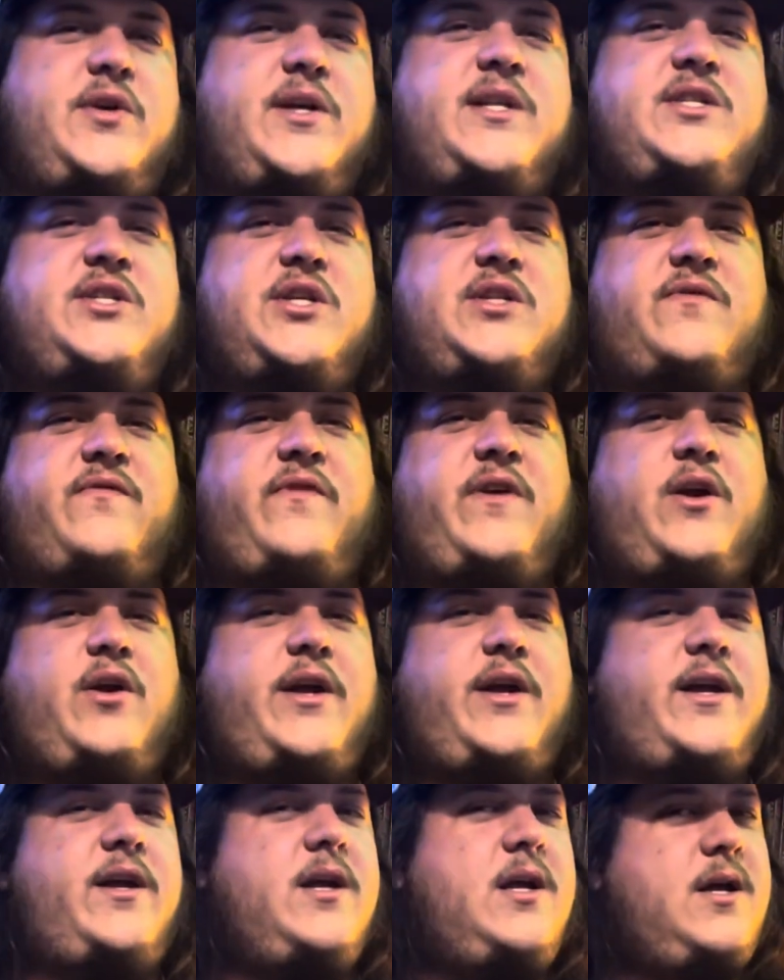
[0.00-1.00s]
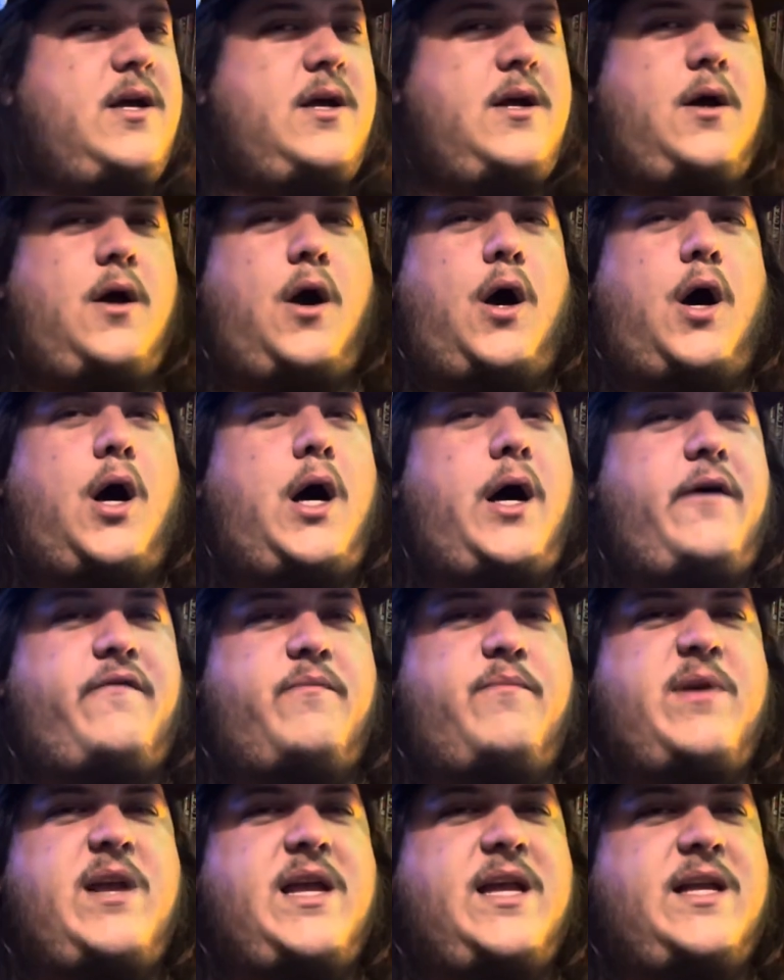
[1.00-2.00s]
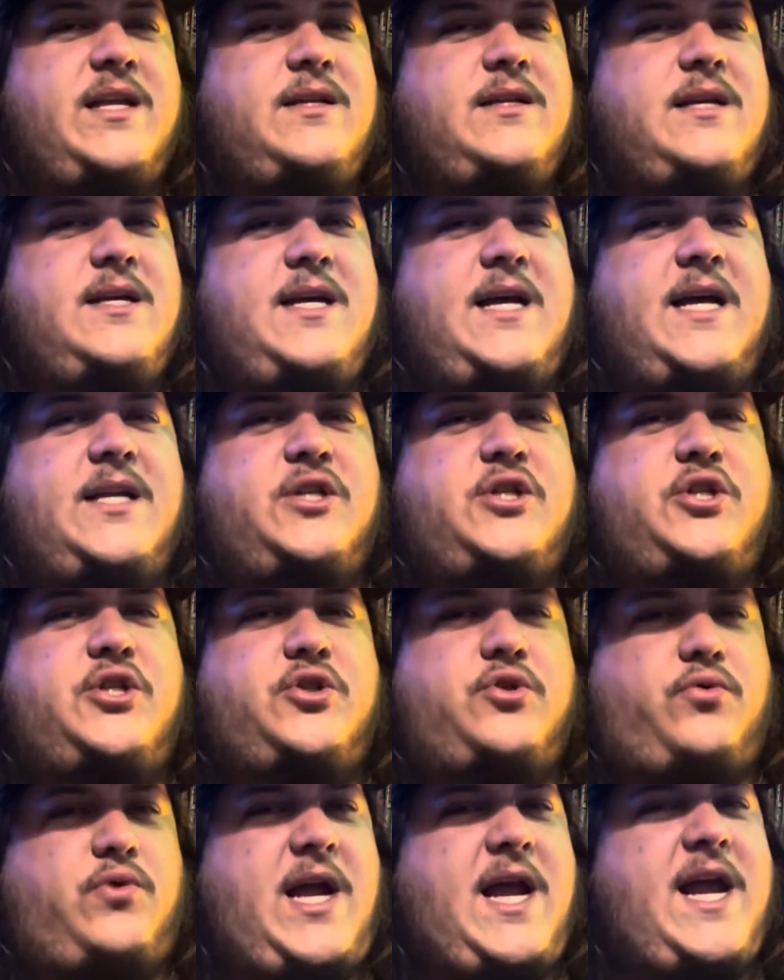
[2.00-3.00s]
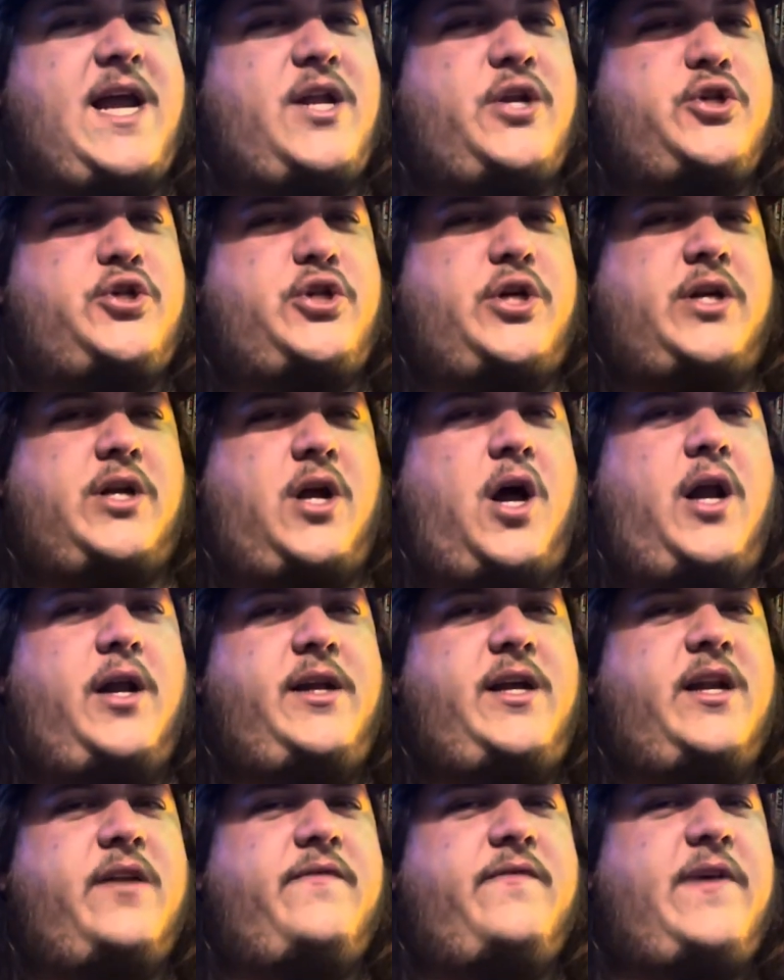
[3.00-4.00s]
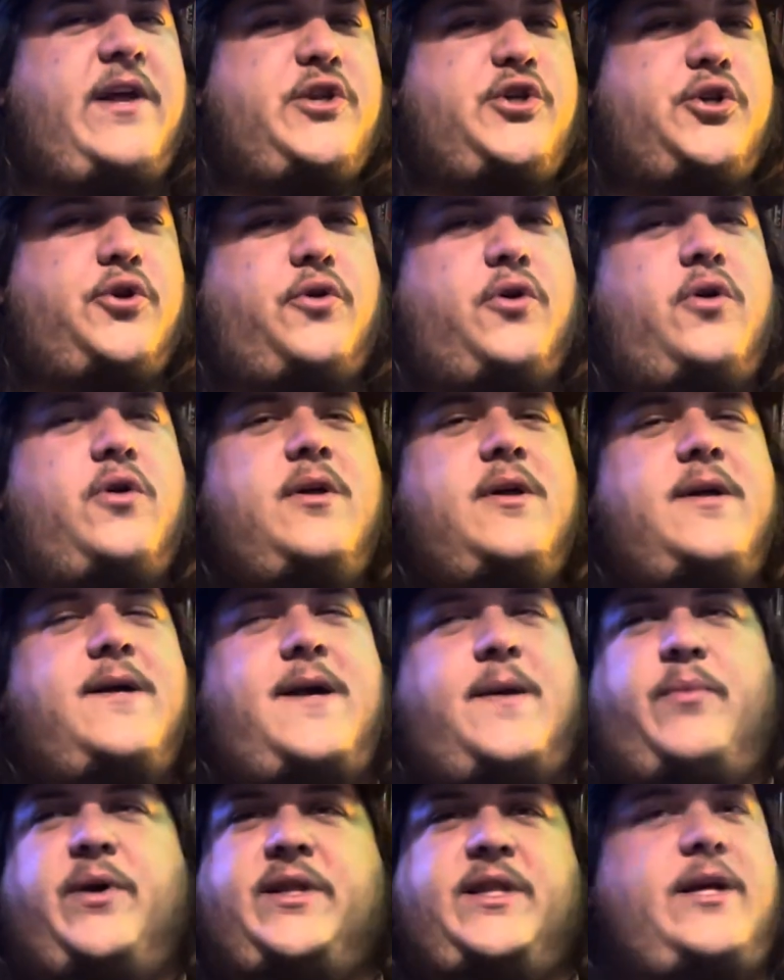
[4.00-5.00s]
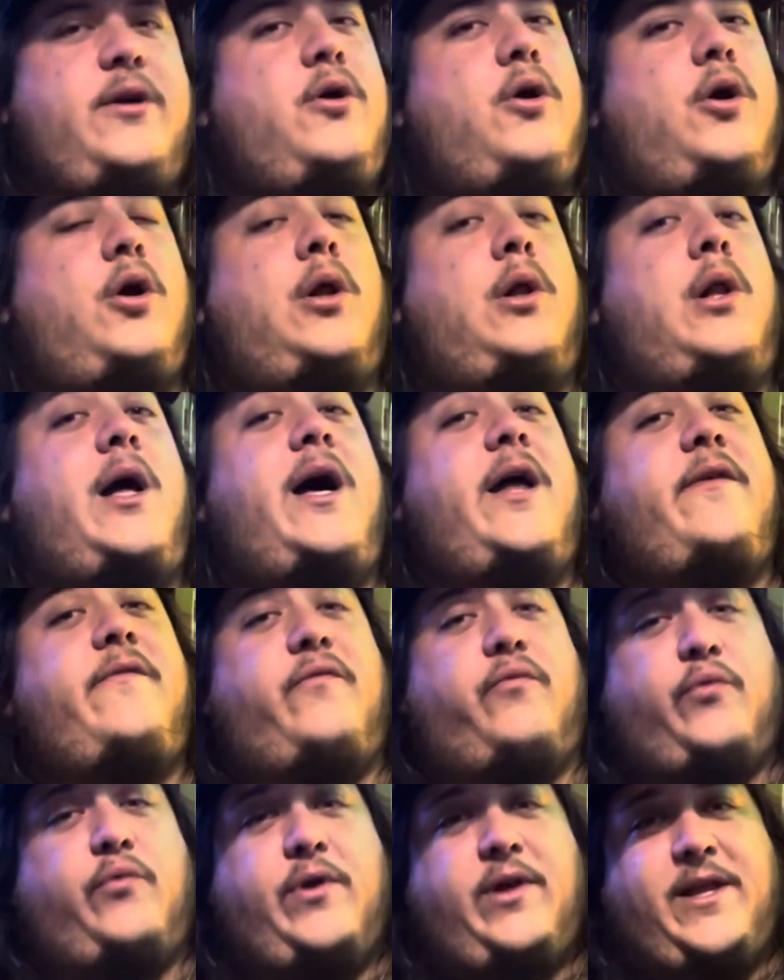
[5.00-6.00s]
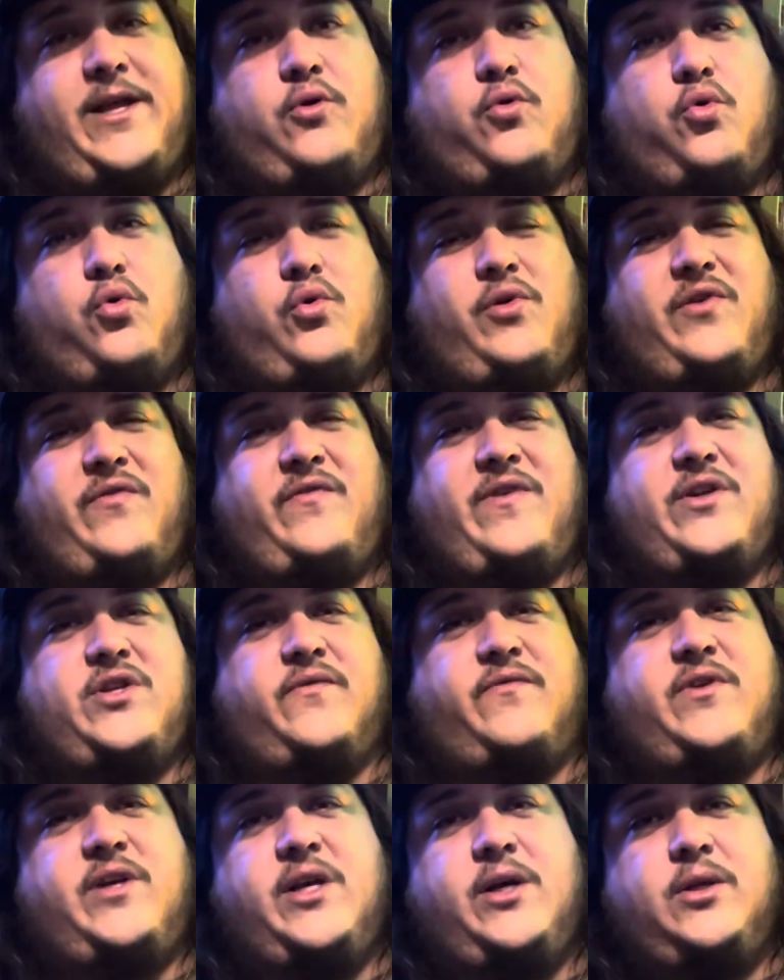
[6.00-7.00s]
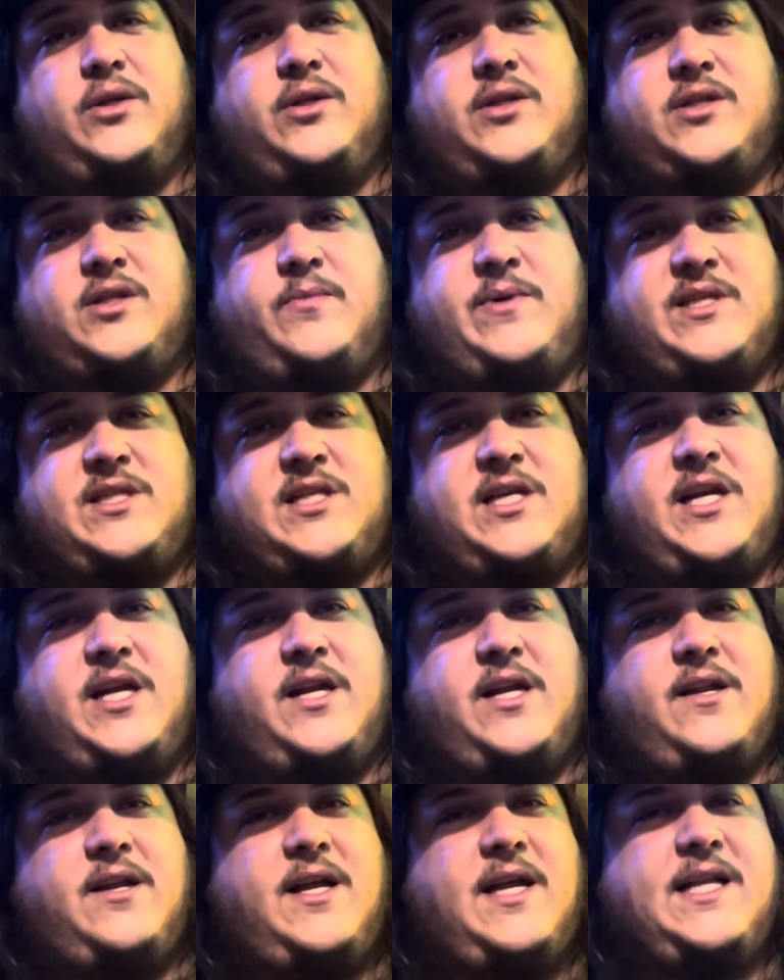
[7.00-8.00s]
It's just very offbeat and strange and unconventional, but there are a lot of really cool inventive kills to be seen.